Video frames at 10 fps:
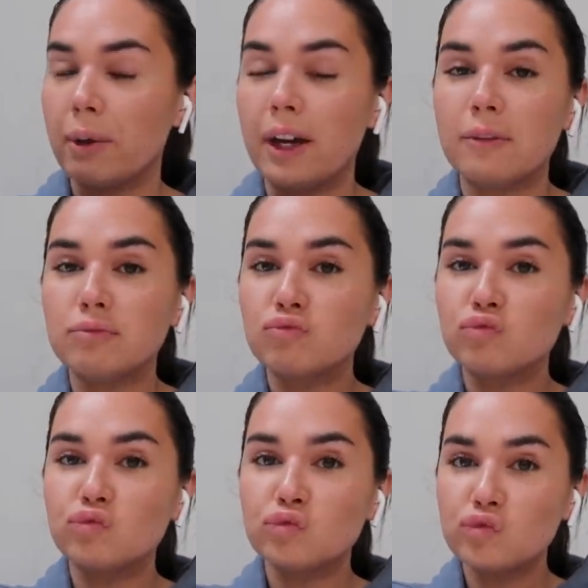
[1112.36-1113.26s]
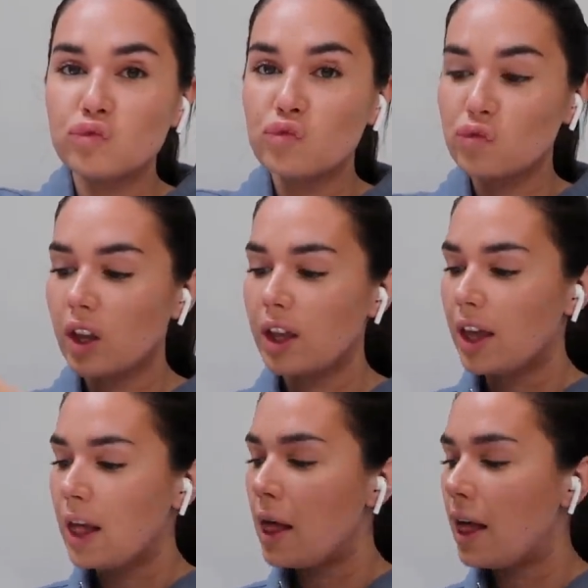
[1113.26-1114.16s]
bit.
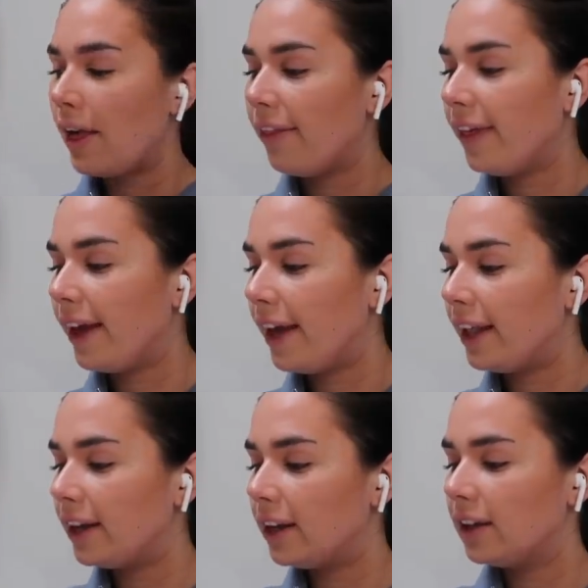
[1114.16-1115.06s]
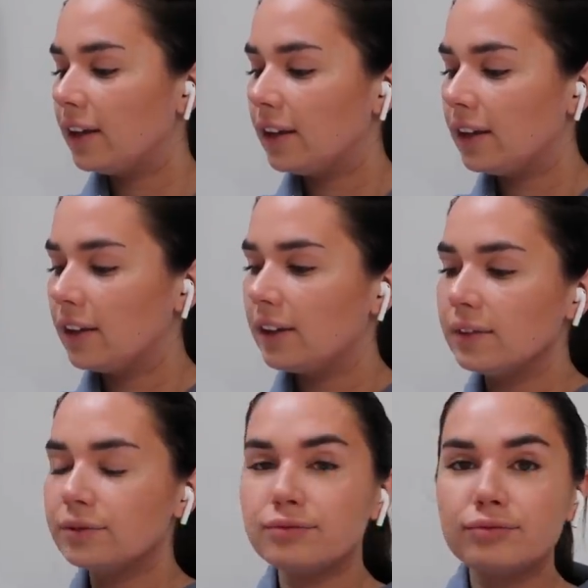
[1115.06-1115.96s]
And then
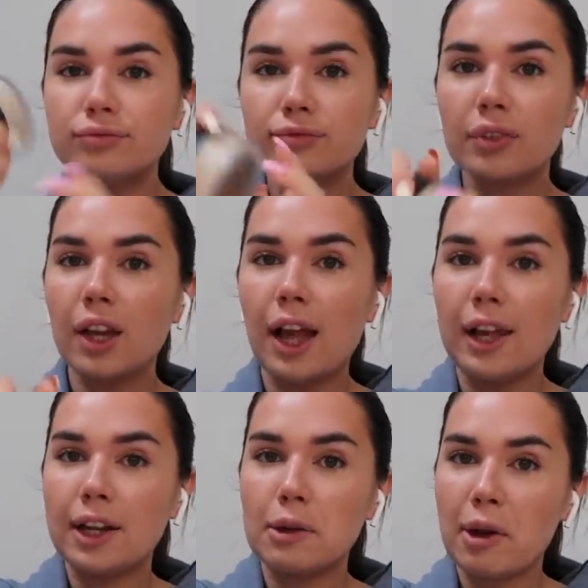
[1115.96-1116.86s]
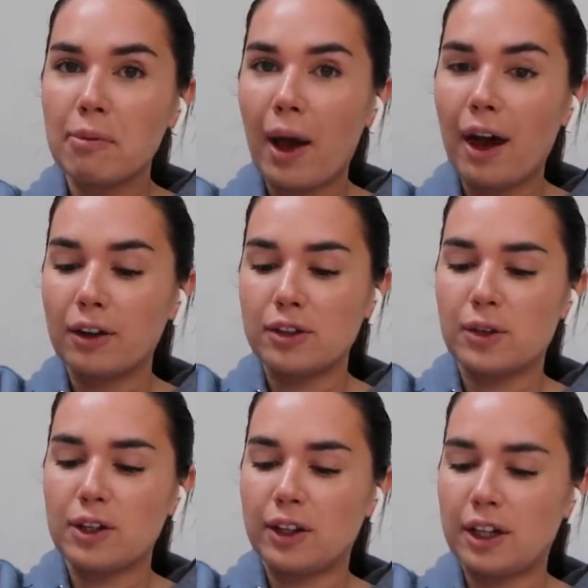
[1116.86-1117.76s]
a little bit of powder so
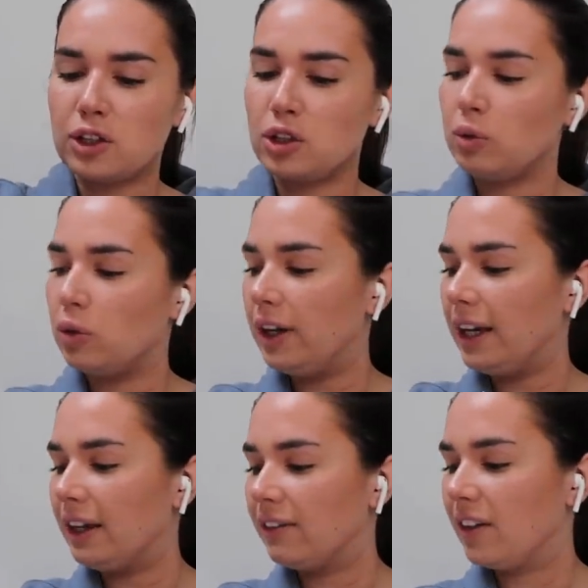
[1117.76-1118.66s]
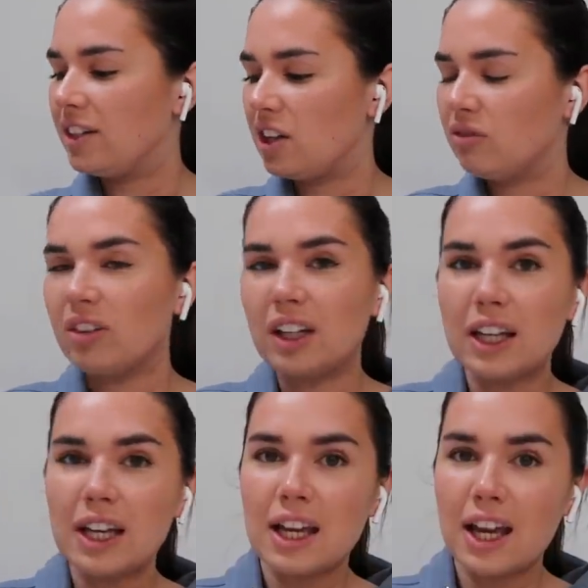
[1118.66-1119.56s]
I don't get too oily, even though I don't
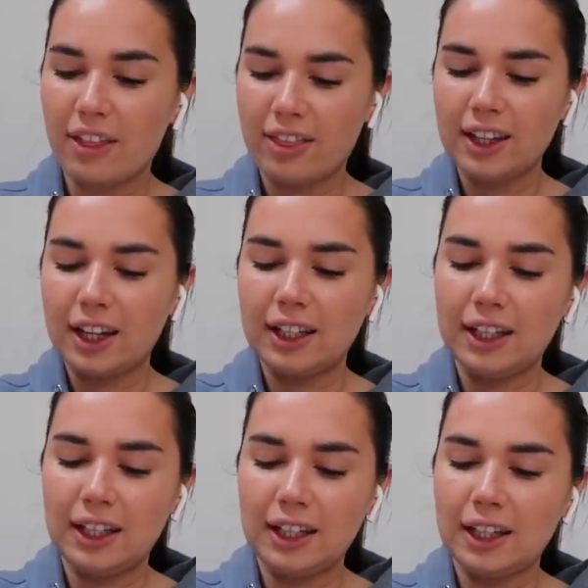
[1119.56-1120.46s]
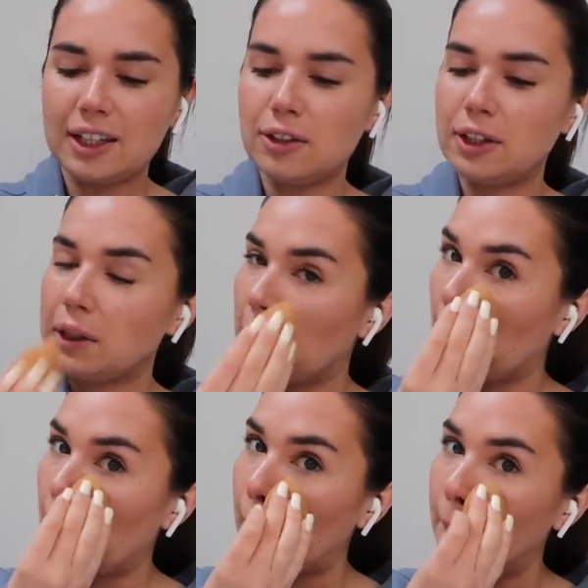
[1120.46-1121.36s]
think I need it. I don't need a
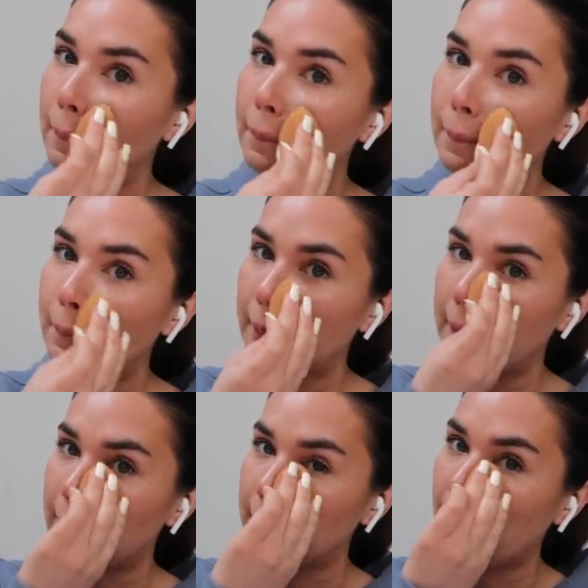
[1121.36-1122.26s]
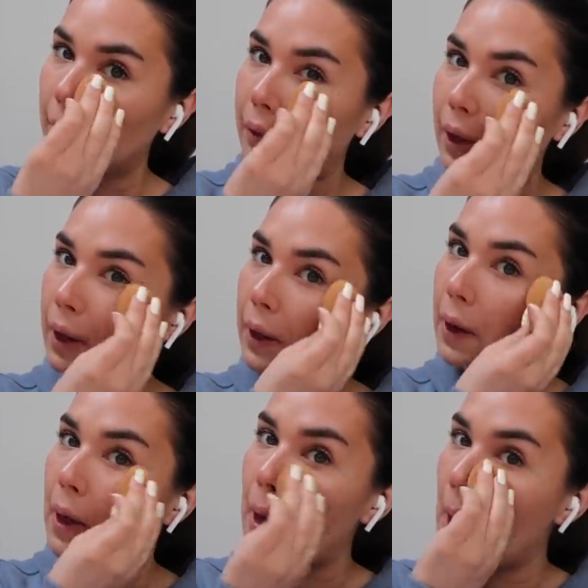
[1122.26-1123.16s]
lot, but just tap that in.